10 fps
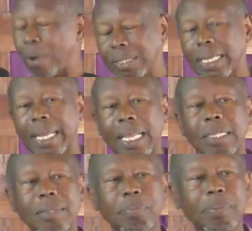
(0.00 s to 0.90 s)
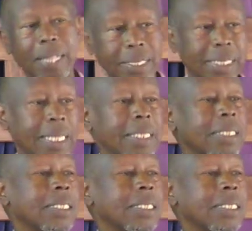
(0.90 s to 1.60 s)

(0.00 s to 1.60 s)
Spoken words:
once again, brethren,